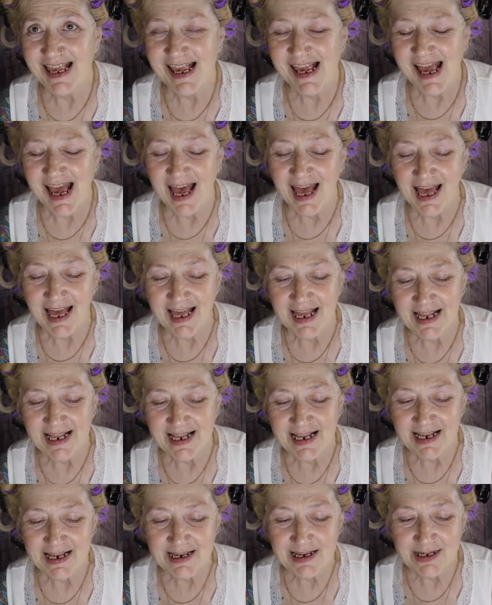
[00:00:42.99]

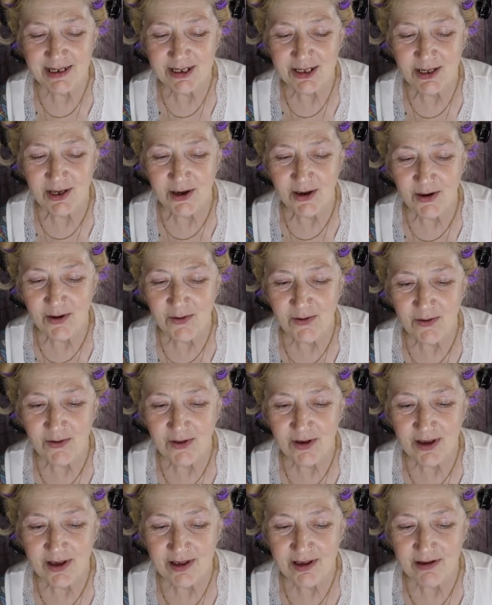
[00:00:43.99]
and so
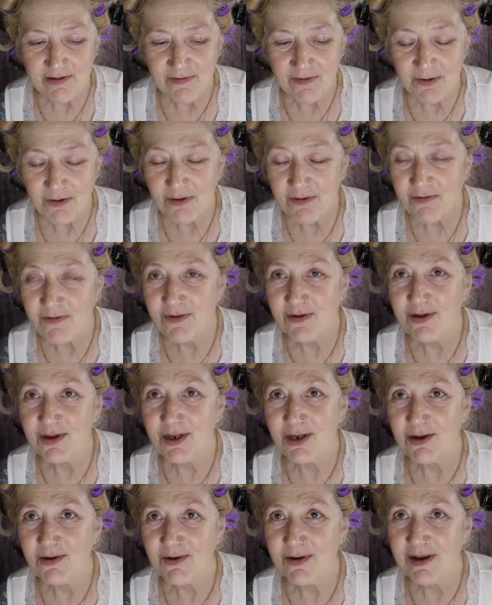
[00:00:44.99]
there's a few of us
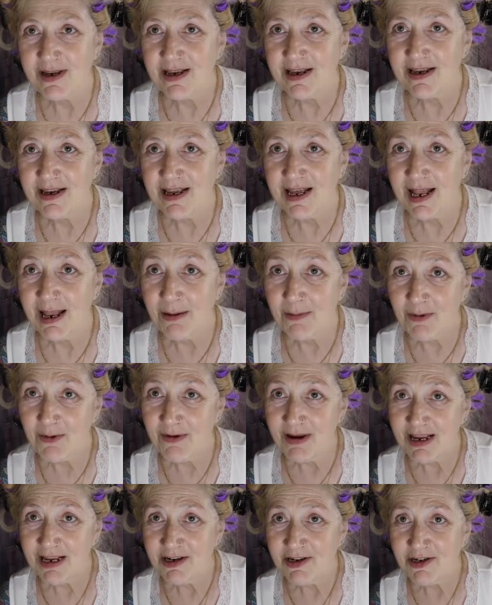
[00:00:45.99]
doing
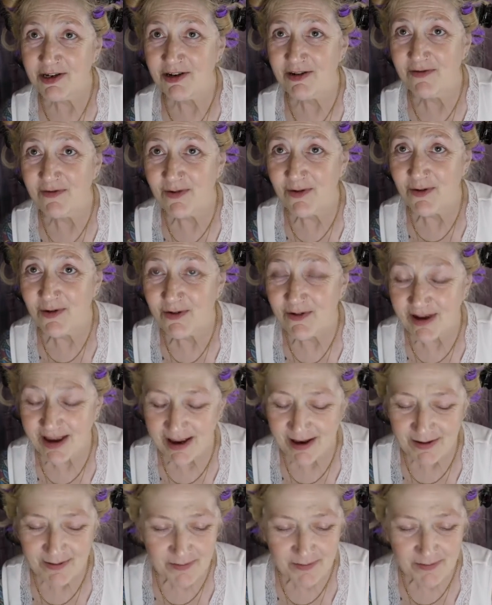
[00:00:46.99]
collaboration for it.